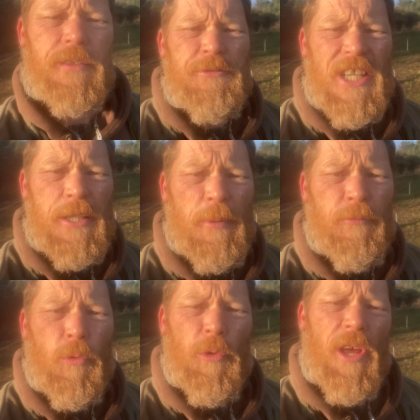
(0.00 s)
I've said it
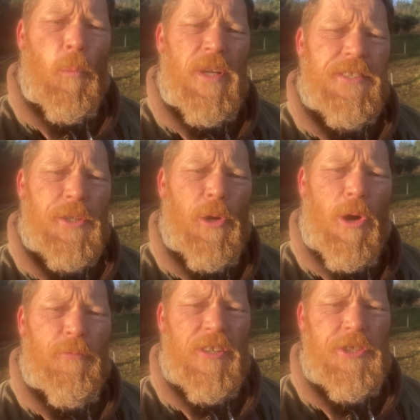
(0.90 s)
before, that winter
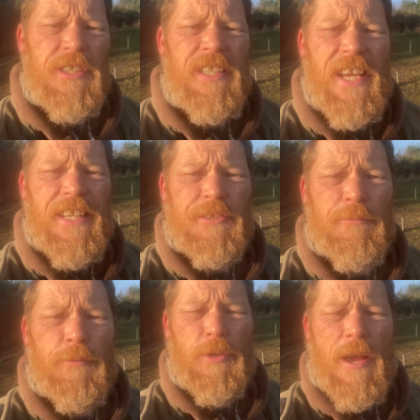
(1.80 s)
carp fishing
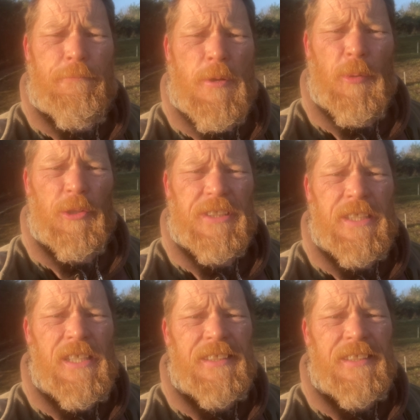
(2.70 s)
isn't everybody.